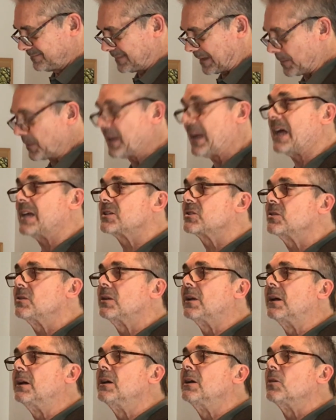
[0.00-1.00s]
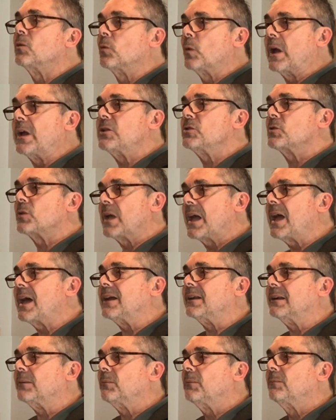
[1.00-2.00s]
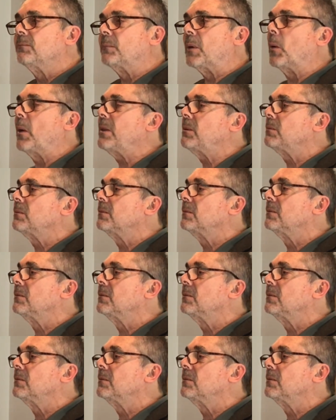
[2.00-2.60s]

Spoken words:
I'm going to ask you to raise your hand. Bowie?